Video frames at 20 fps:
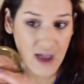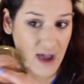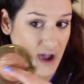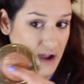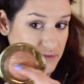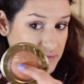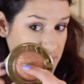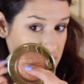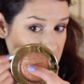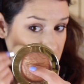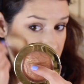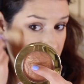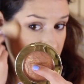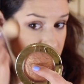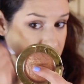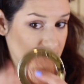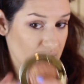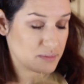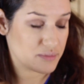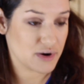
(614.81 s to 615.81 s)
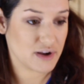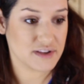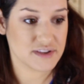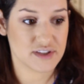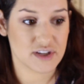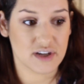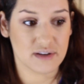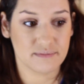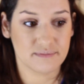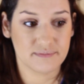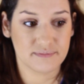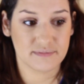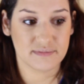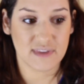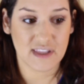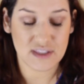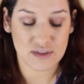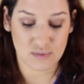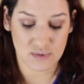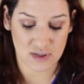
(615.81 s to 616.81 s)
I really like that bronzer.
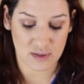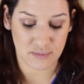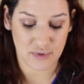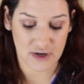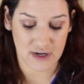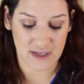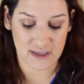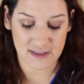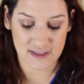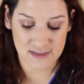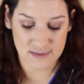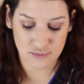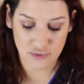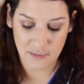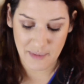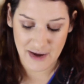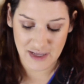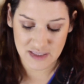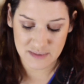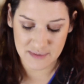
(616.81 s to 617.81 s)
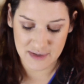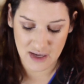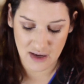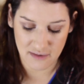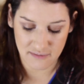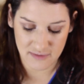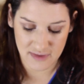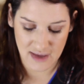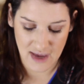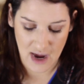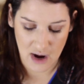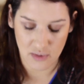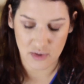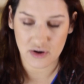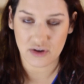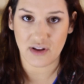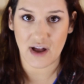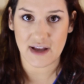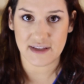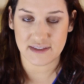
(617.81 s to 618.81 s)
That's really pretty. This reminds me of the
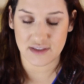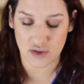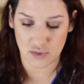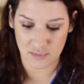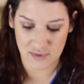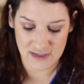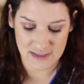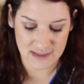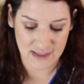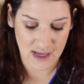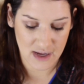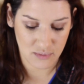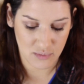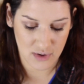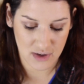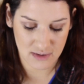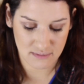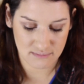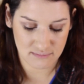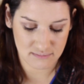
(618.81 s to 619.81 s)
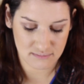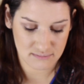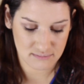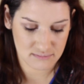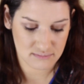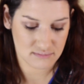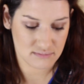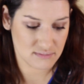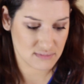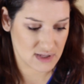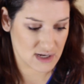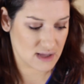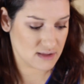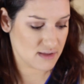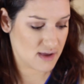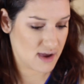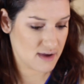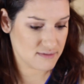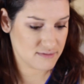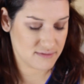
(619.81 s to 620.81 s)
Hourglass Luminous Light one that I
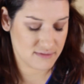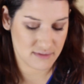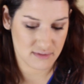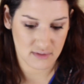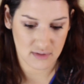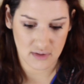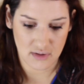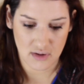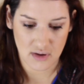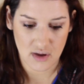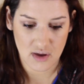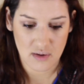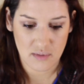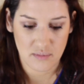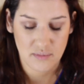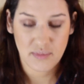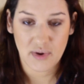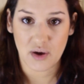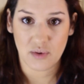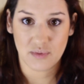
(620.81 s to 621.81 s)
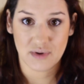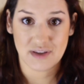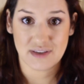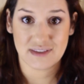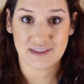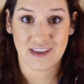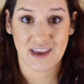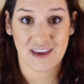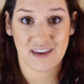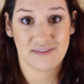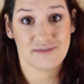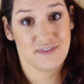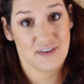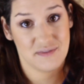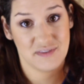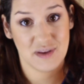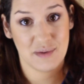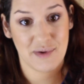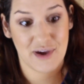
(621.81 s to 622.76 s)
love, but was like 50